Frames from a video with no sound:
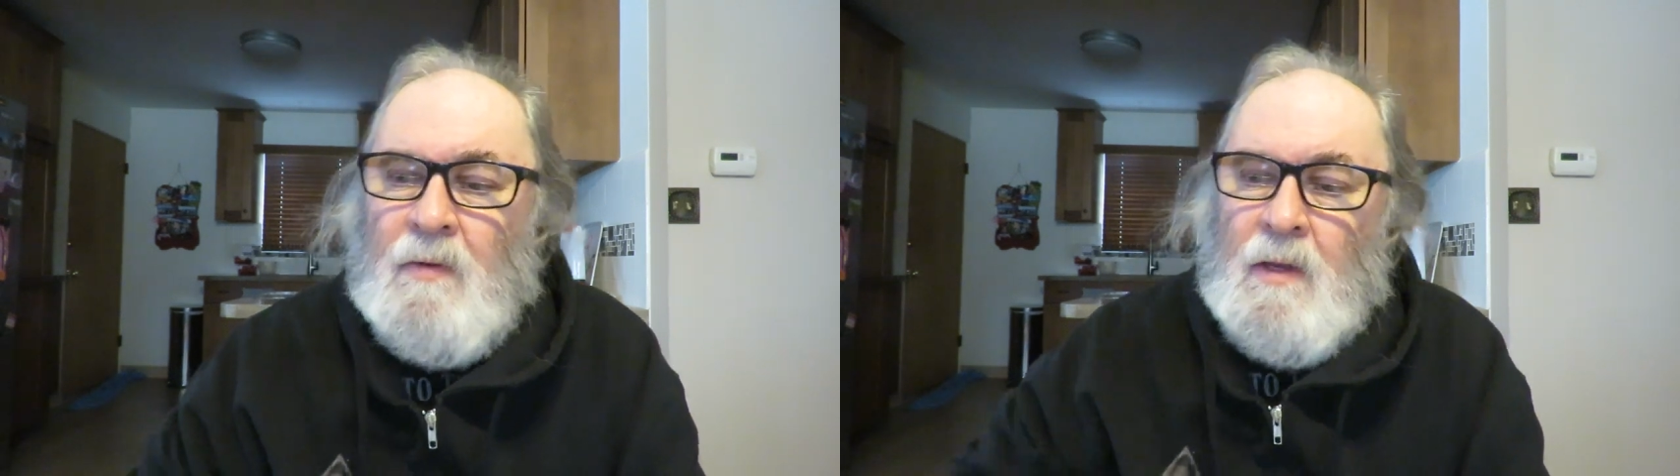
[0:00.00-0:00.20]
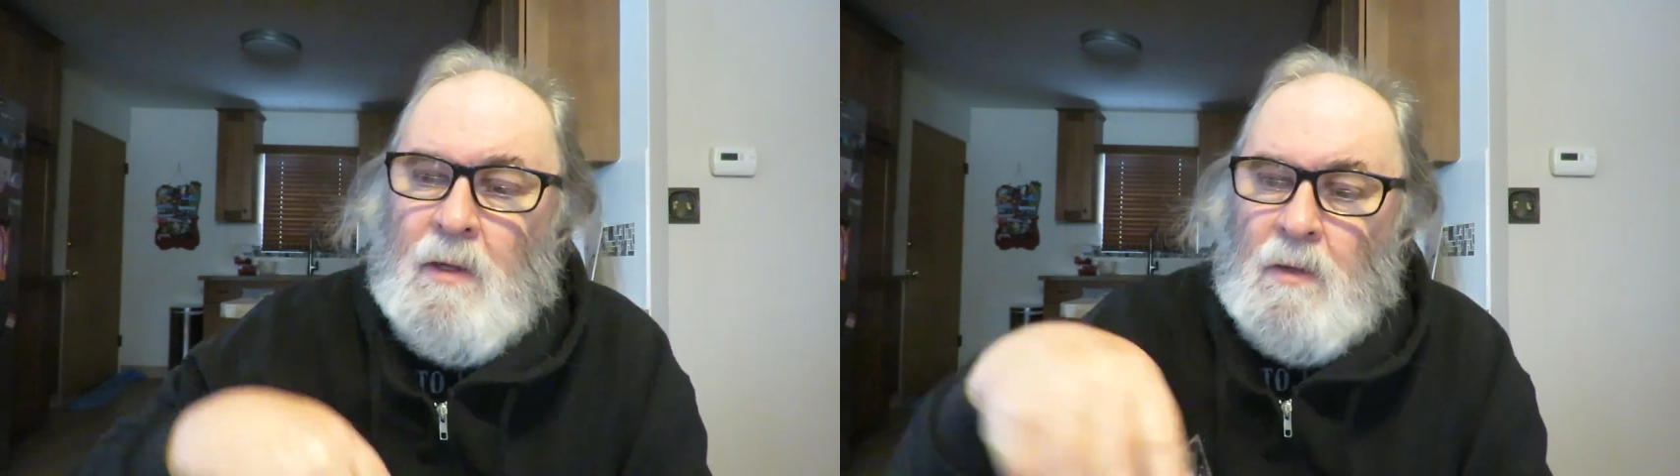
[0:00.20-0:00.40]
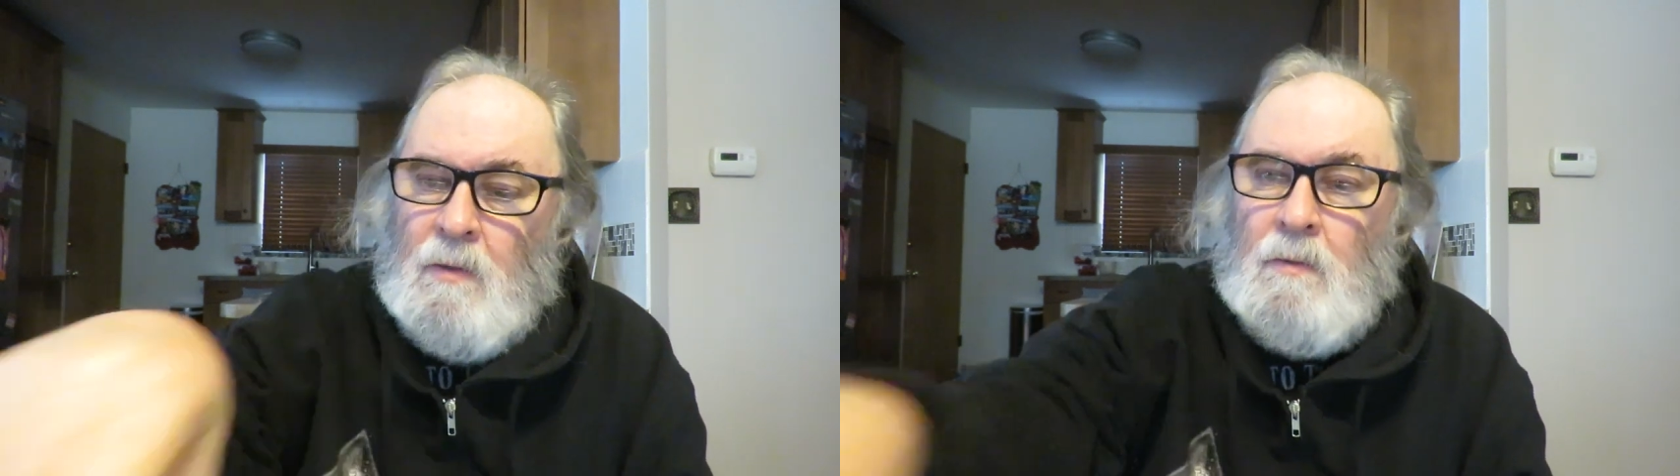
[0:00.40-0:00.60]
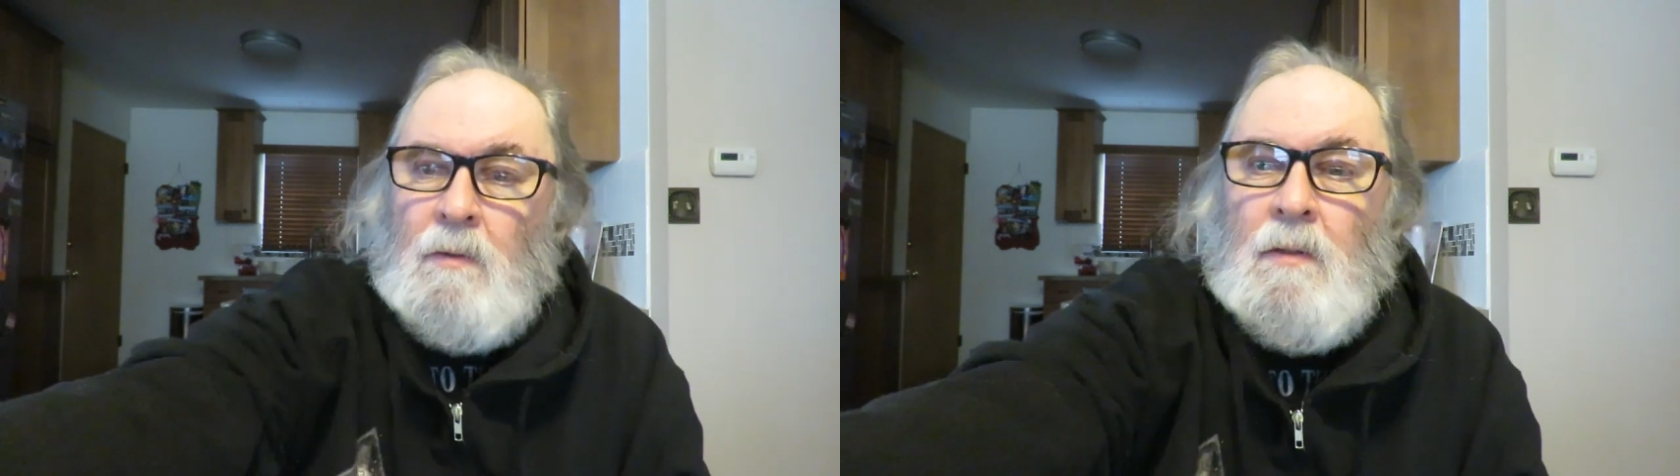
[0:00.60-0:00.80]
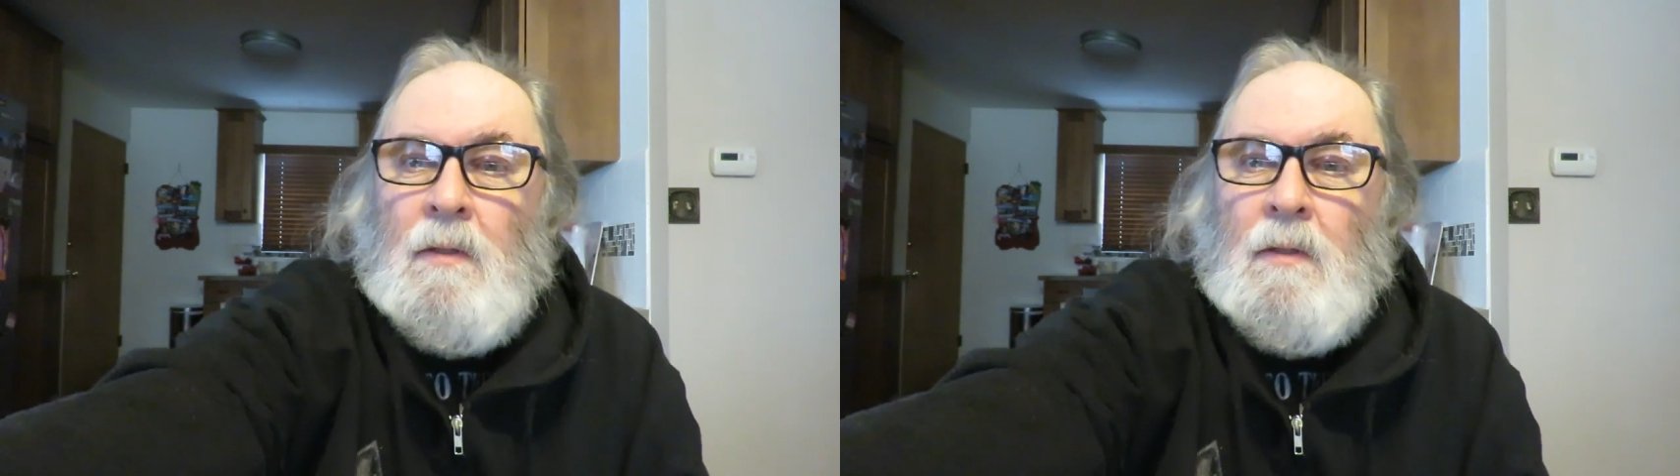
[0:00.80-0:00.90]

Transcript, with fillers: video